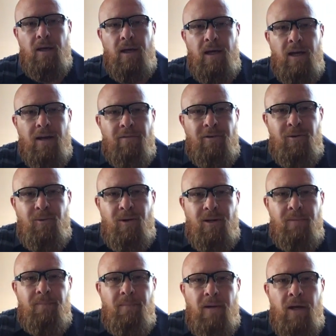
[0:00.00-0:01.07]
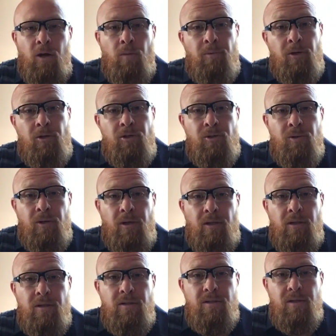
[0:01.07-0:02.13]
Hey everyone, I hope you're enjoying
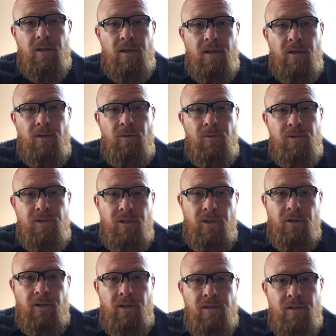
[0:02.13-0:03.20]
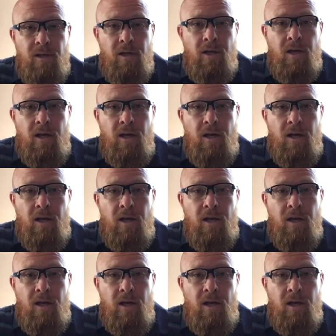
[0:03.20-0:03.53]
this uh, new series